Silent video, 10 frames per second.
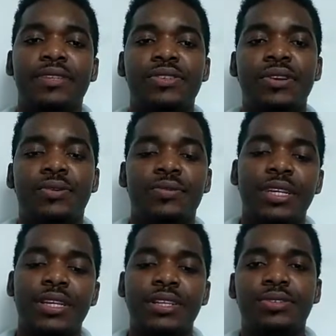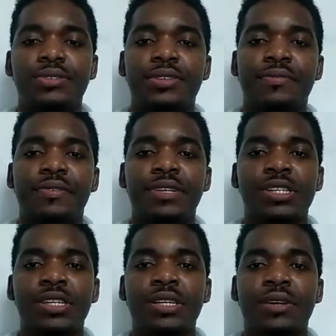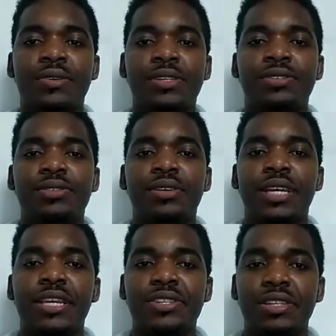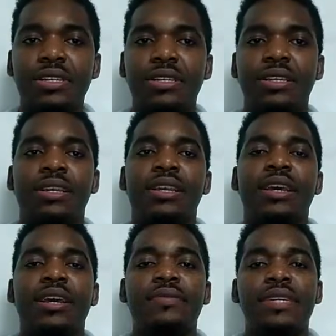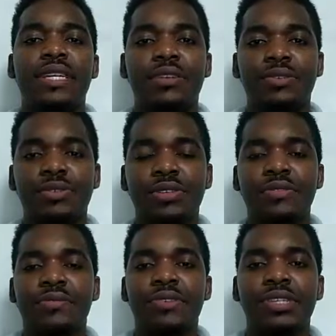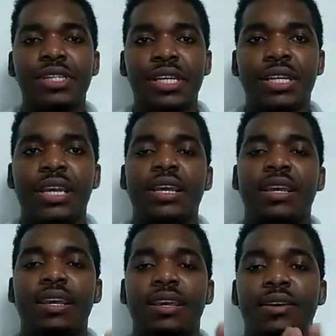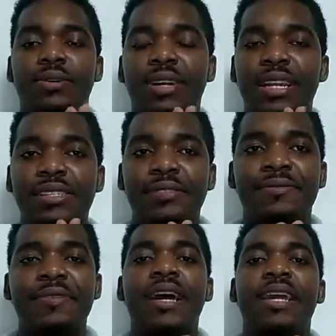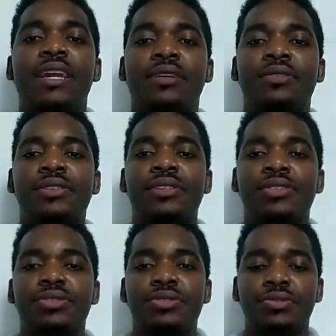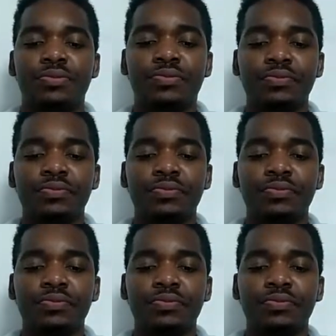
So we need to differentiate according to location, and we can also differentiate or classify according to